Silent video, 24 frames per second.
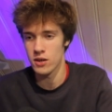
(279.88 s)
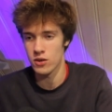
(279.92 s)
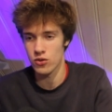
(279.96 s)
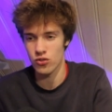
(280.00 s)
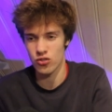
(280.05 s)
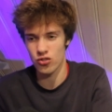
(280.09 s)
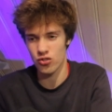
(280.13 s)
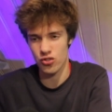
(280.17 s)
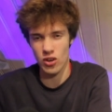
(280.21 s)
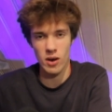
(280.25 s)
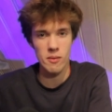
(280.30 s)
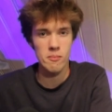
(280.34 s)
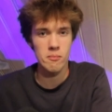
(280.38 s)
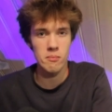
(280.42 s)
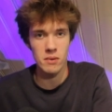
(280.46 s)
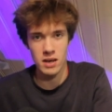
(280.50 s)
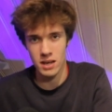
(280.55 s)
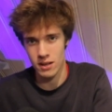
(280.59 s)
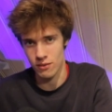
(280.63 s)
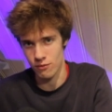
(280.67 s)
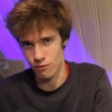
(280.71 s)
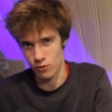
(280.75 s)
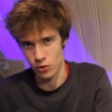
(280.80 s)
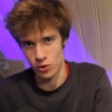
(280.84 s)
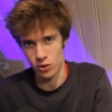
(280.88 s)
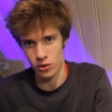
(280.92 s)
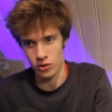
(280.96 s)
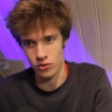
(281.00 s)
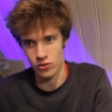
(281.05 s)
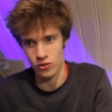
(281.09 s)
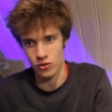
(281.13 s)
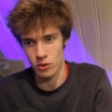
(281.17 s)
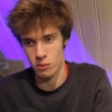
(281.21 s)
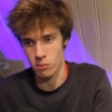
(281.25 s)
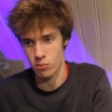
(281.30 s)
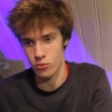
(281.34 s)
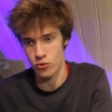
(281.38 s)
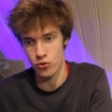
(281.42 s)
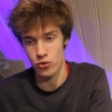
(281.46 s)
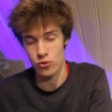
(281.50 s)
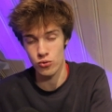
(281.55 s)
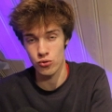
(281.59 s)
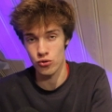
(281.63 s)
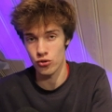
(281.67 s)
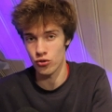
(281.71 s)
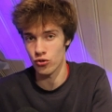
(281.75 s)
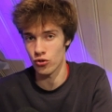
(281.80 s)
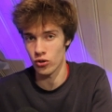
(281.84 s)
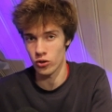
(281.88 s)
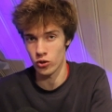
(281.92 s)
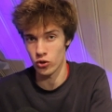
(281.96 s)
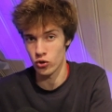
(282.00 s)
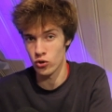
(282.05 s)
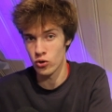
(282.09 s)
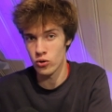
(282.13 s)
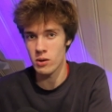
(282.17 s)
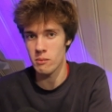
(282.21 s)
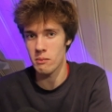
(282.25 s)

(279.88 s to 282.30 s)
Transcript: some inverter that produces a good